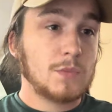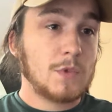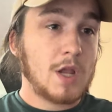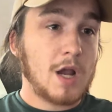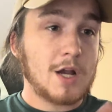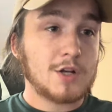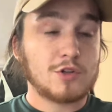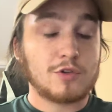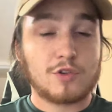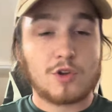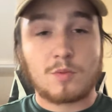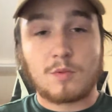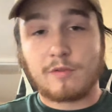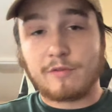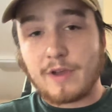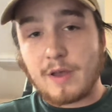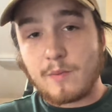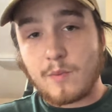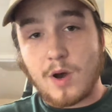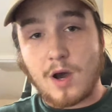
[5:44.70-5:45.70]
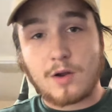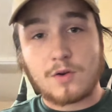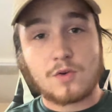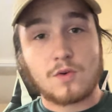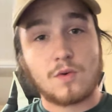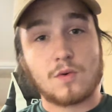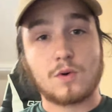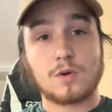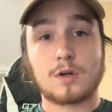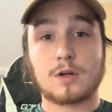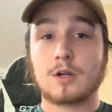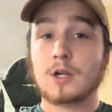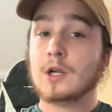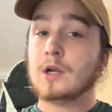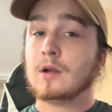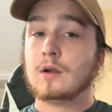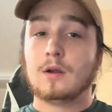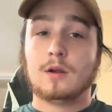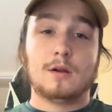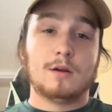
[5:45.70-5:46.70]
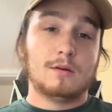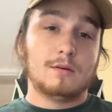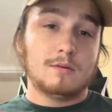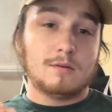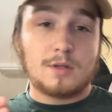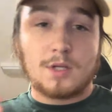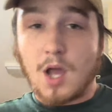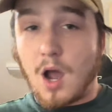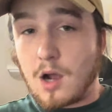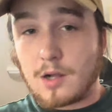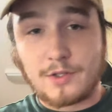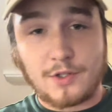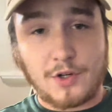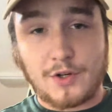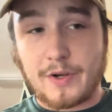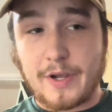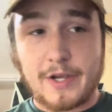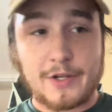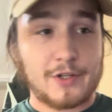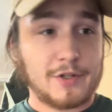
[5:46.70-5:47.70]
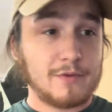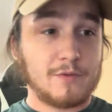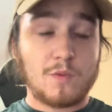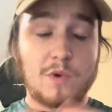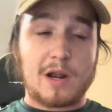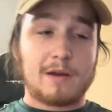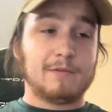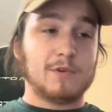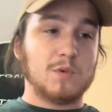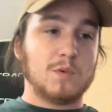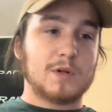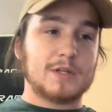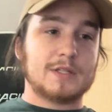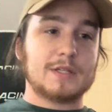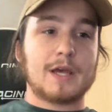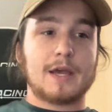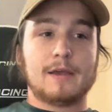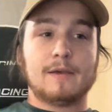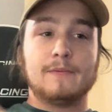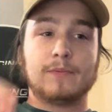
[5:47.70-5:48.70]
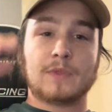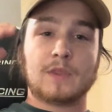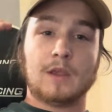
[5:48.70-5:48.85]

hydrothermal vent model, or God's creation, whatever you want to say.